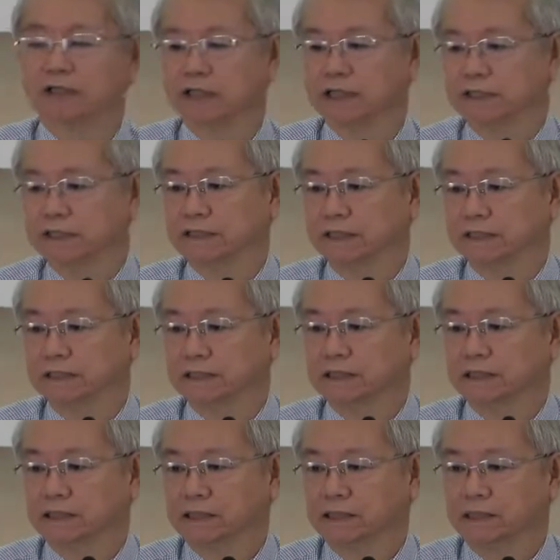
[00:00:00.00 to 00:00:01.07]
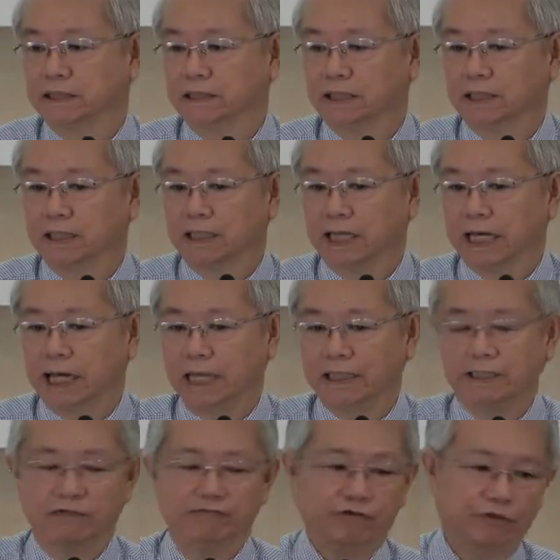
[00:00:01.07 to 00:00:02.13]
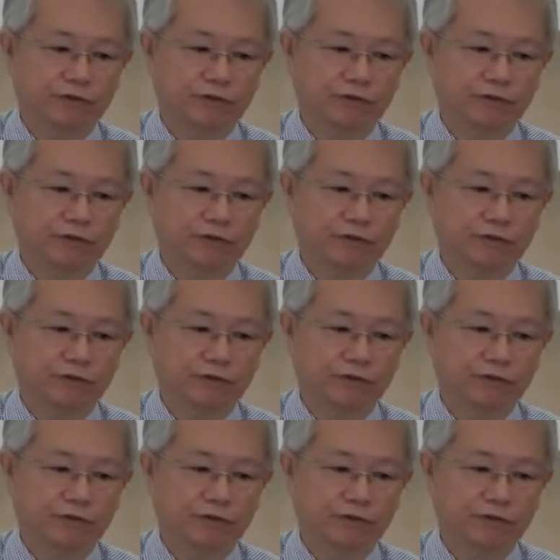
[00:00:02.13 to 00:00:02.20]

Christians. And if